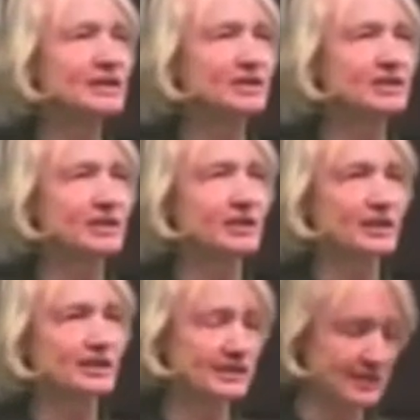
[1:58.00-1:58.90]
lecture
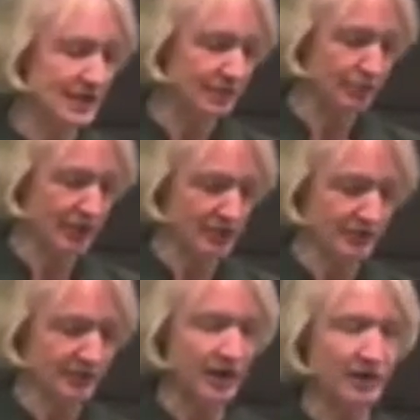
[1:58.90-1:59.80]
series
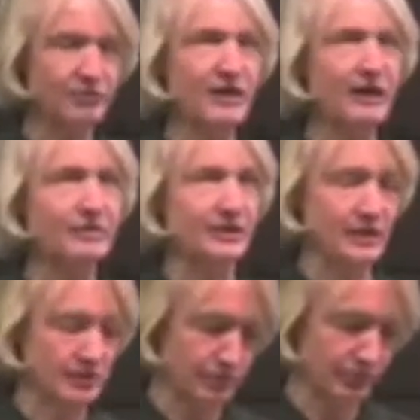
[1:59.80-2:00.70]
celebrates our
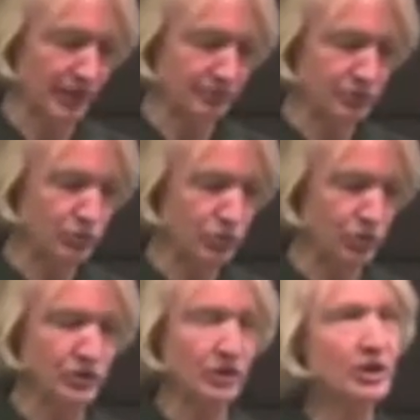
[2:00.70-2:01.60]
founder, Barbara
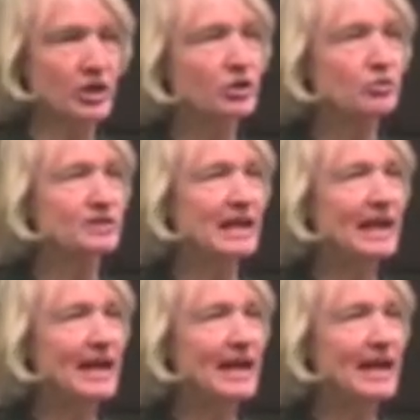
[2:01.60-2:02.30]
Ward, who was a